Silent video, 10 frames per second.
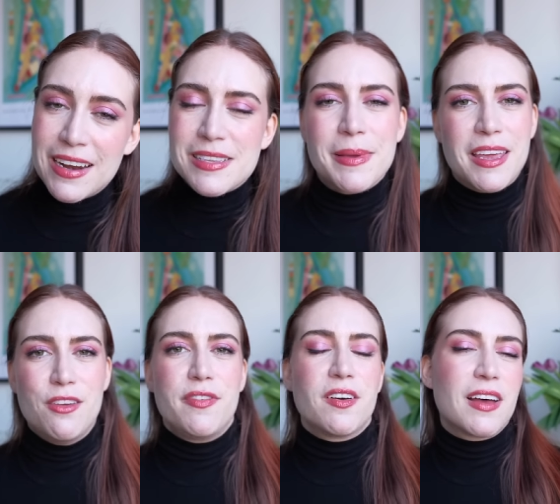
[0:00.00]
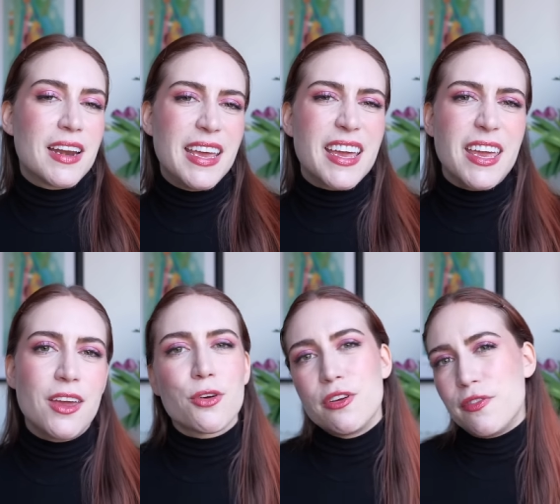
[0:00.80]
It's making you feel kind of
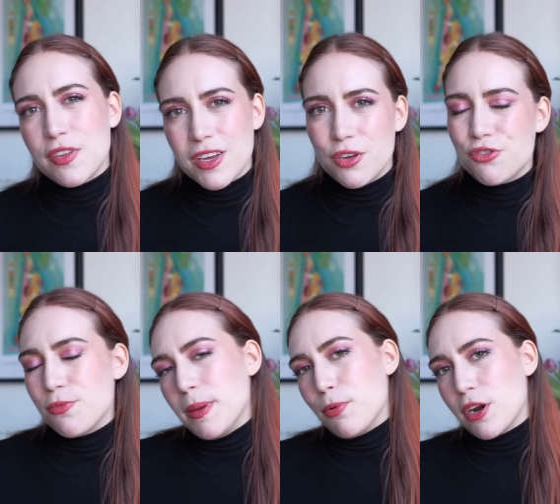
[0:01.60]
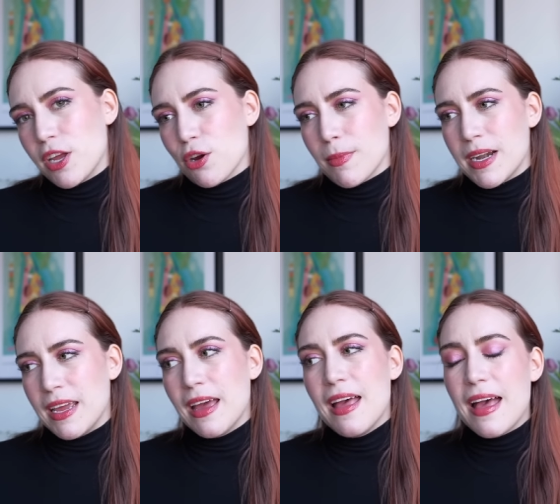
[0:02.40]
icky, or you feel like you should be putting your
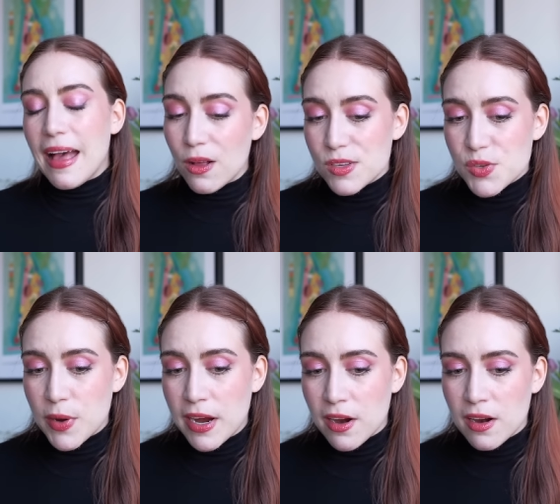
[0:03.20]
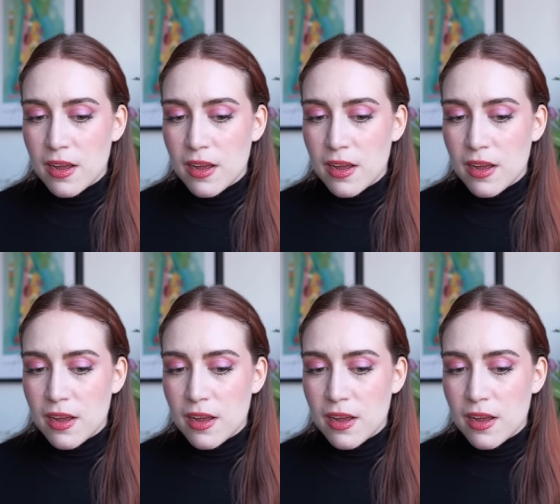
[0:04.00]
money elsewhere.